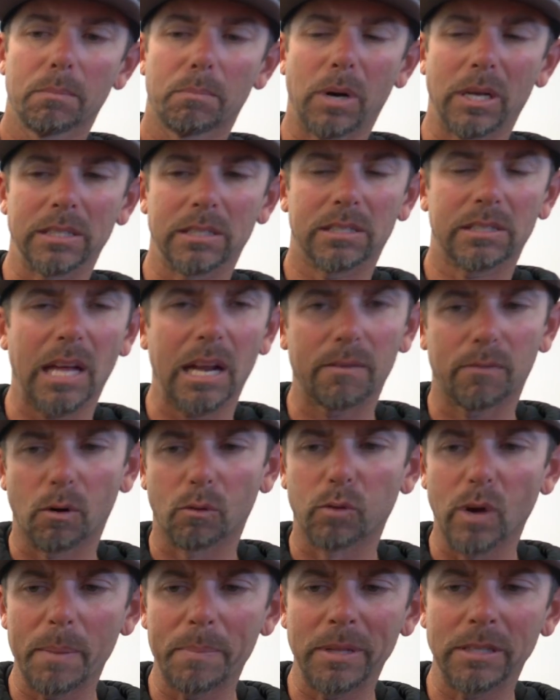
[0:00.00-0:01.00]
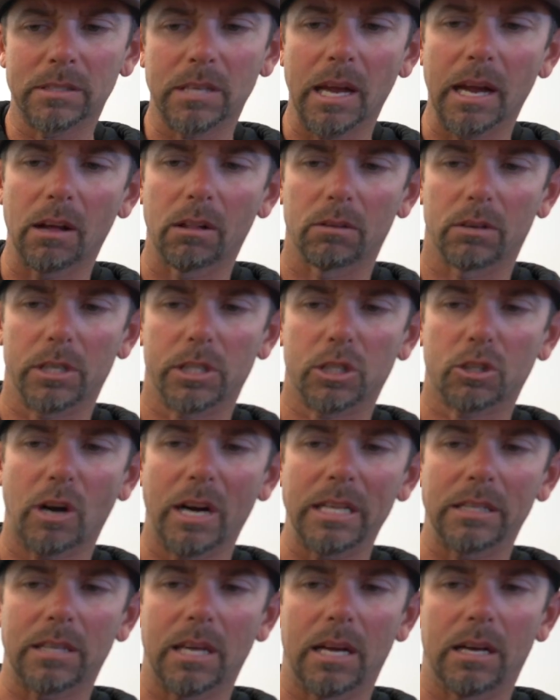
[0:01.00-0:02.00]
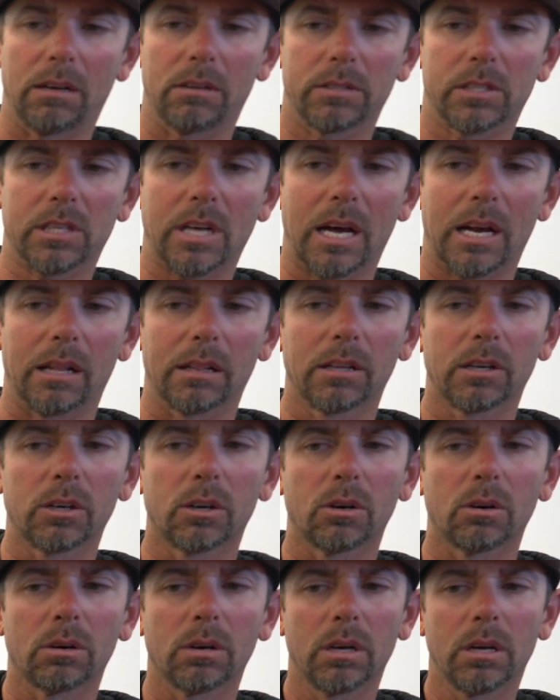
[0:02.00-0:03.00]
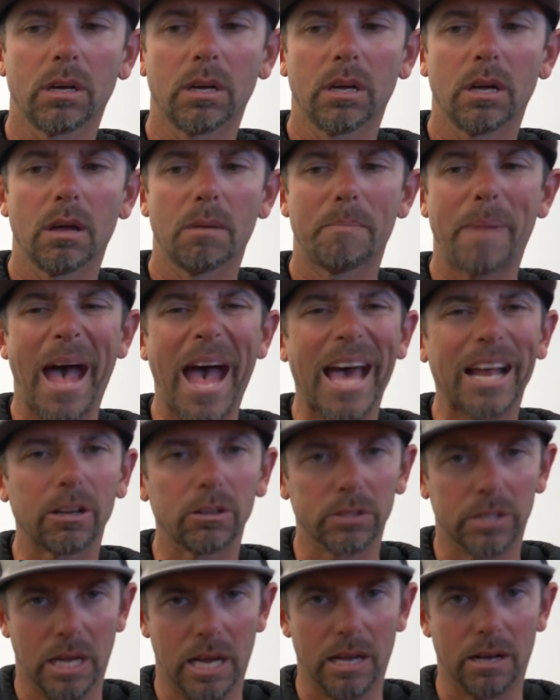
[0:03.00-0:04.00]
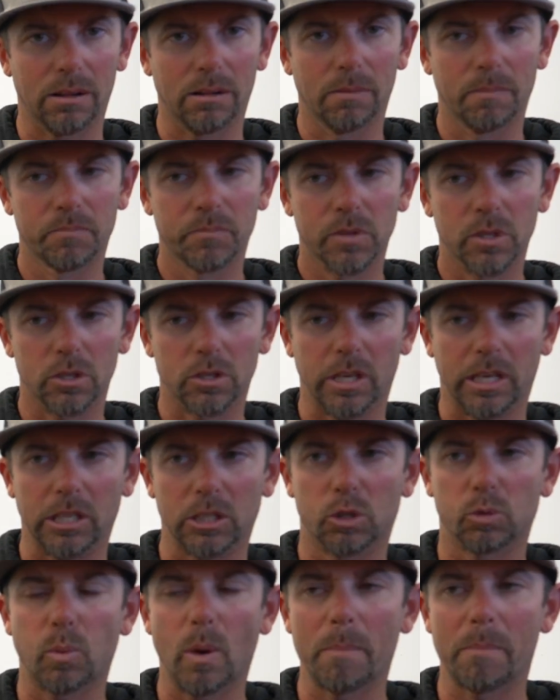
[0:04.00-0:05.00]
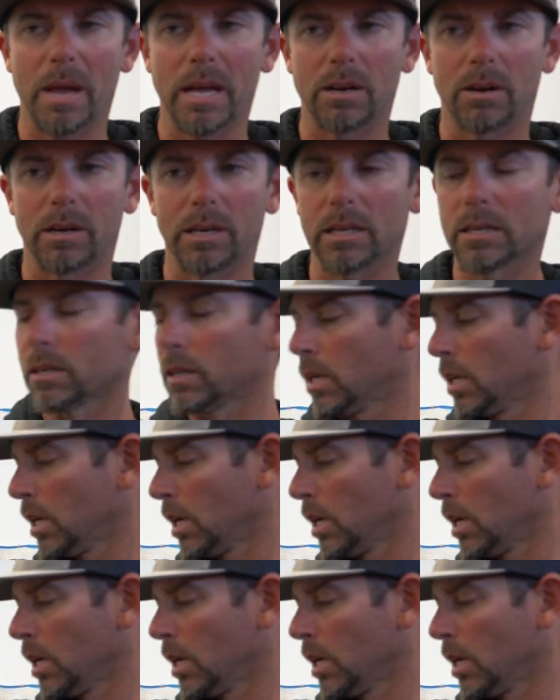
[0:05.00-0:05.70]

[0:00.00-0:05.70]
but instead of a ribbon tail or a straight tail, it's got a little paddle tail, just like a swim bait on it.